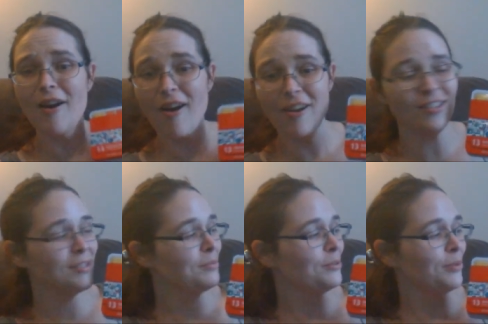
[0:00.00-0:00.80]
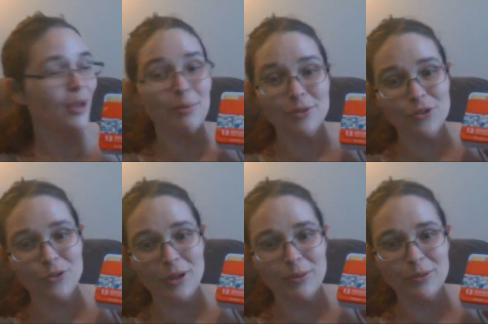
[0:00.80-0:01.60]
awesome to be able to
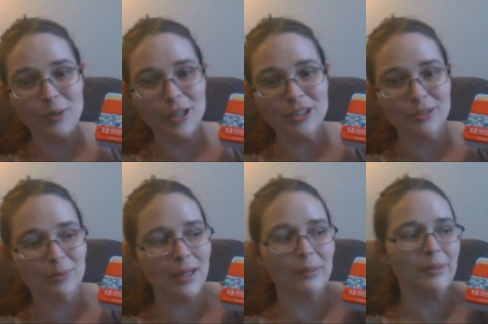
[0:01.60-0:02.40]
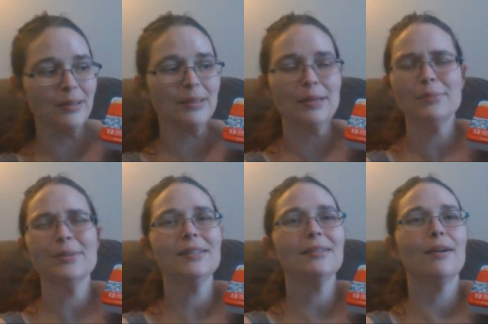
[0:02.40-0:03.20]
do that with gouache as well, because I
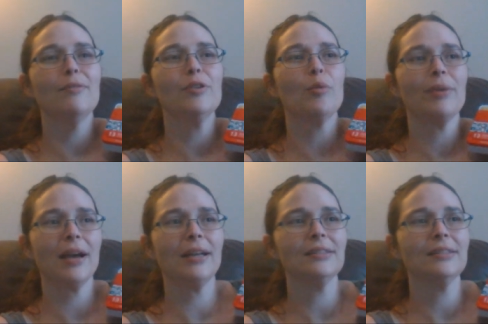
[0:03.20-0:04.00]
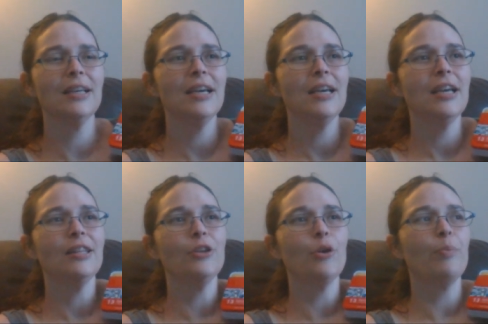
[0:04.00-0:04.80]
really love the
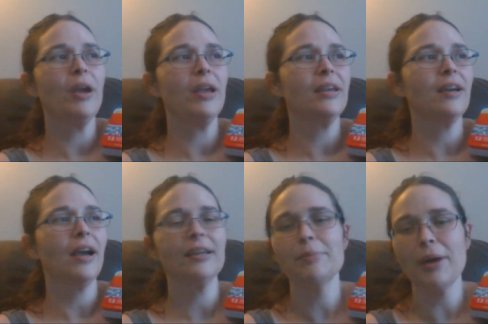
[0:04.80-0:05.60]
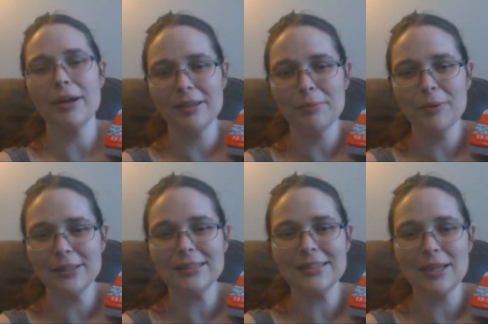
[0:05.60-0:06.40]
opaque. I keep
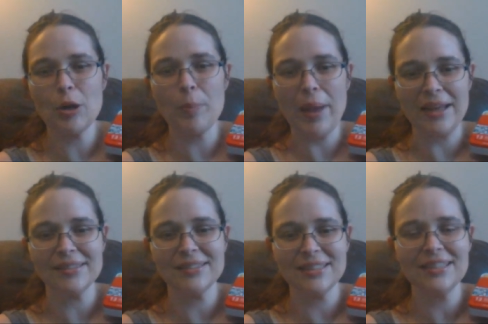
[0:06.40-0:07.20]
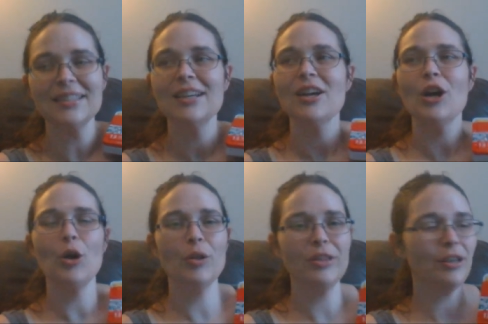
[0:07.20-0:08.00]
wanting to say opacity.
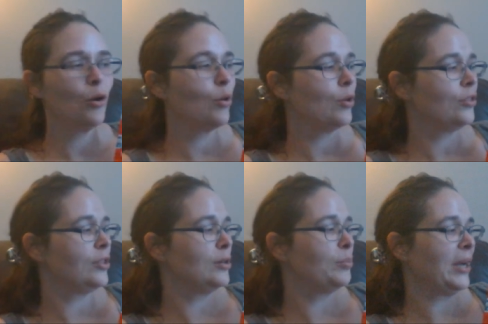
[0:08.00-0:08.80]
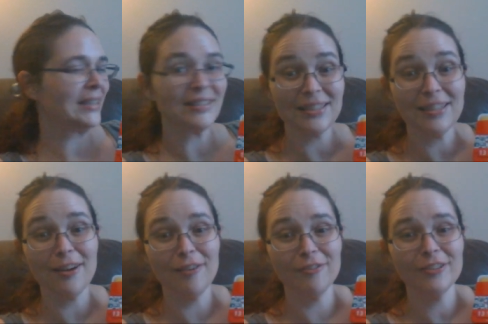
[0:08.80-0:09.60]
The opacity
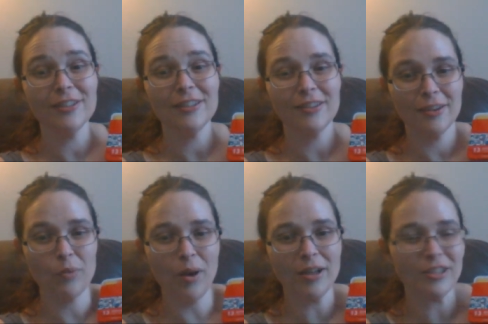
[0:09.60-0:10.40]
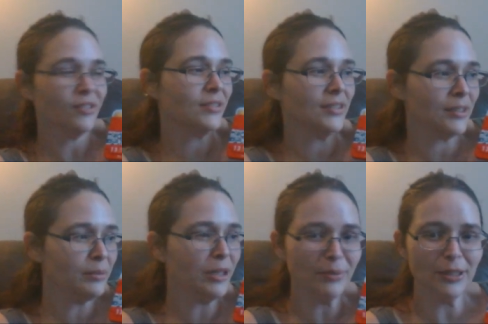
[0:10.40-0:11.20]
of, like, gouache. I was like,
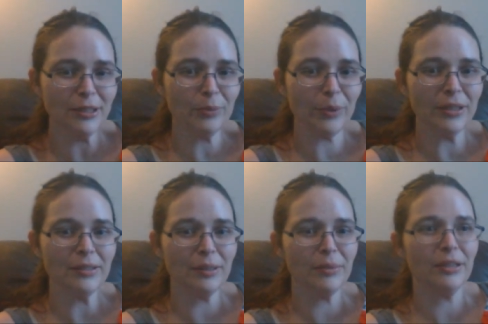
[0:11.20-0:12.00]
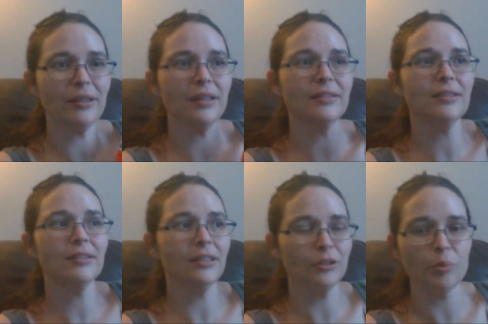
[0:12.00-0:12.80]
sometimes I just want something that's
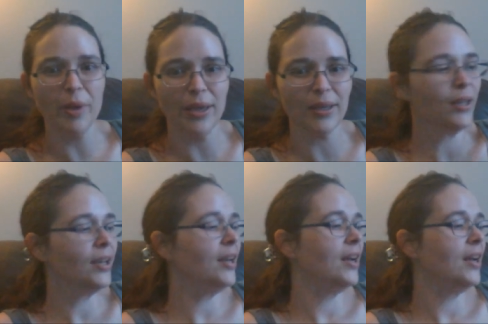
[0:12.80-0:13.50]
opaque.